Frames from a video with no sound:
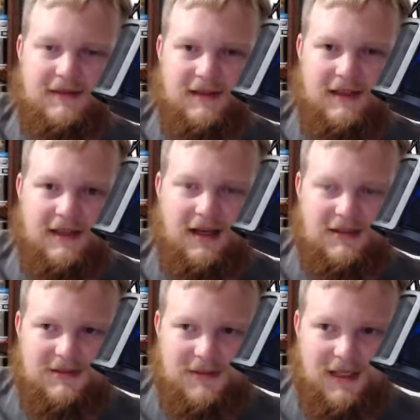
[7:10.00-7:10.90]

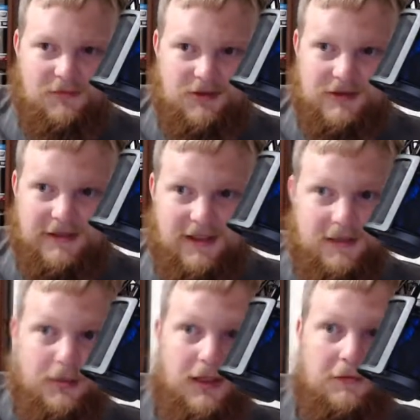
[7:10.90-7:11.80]
console gamers are gonna
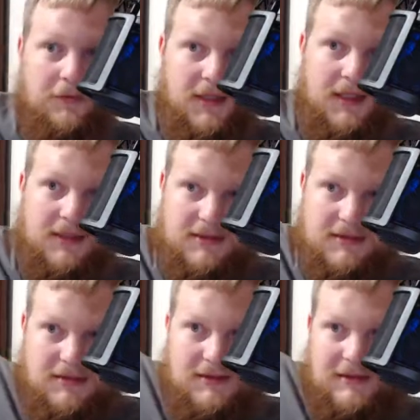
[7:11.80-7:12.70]
pay for mods,
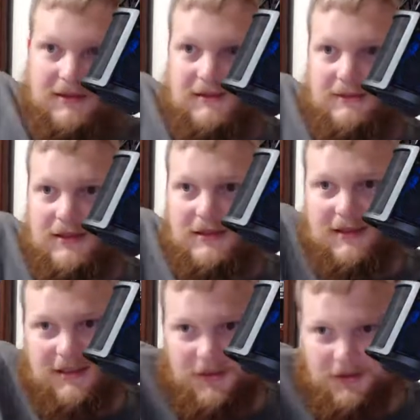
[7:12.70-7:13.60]
but the
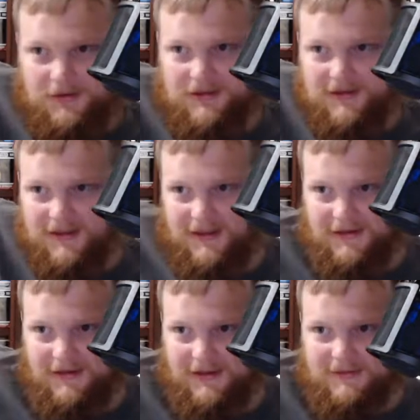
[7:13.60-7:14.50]
conclusion that
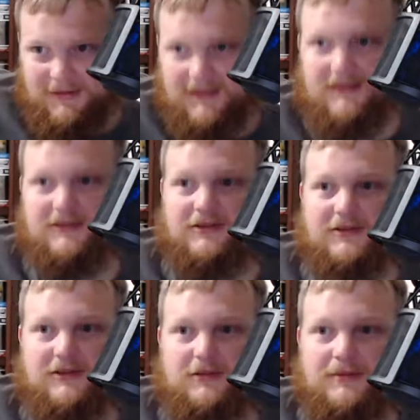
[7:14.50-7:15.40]
it's because they're
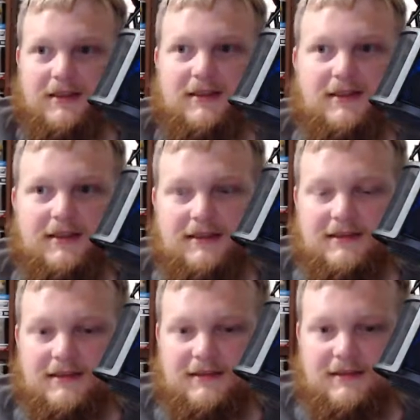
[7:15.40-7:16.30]
stupid
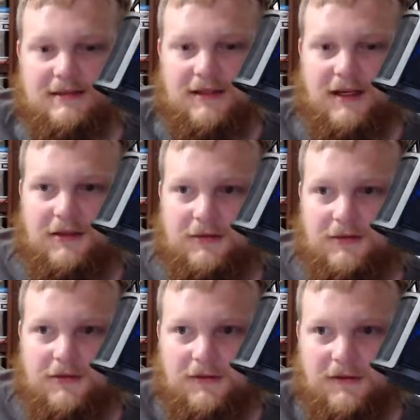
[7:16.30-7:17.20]
isn't. I don't
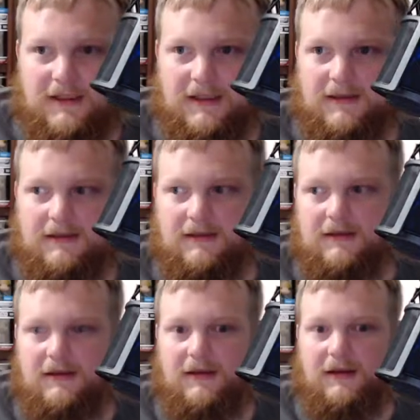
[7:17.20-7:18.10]
agree.
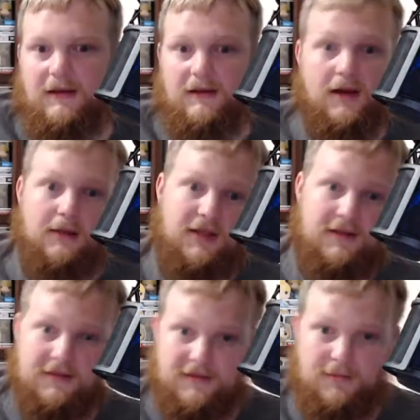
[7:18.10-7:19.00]
I
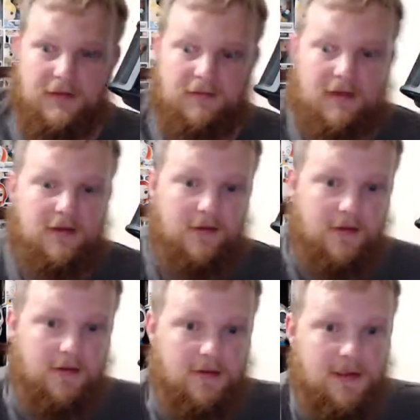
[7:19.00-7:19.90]
mean, to be fair, there are
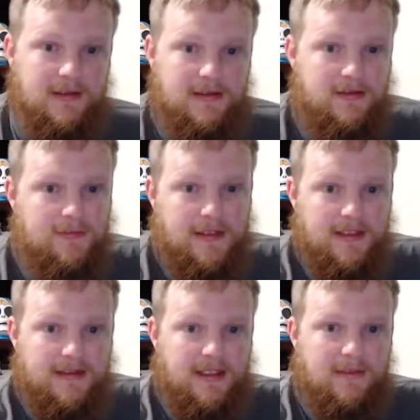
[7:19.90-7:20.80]
a lot of stupid ass
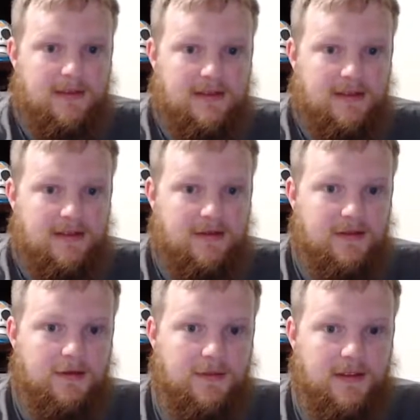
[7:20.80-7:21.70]
gamers out there that'll
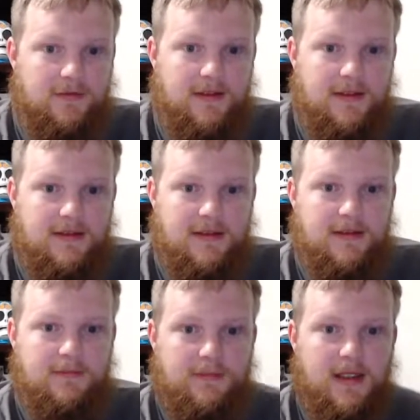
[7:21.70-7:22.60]
pay for anything.
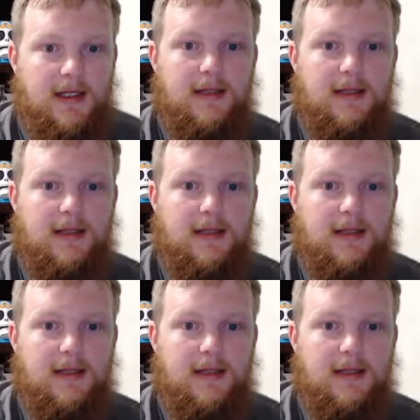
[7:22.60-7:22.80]
But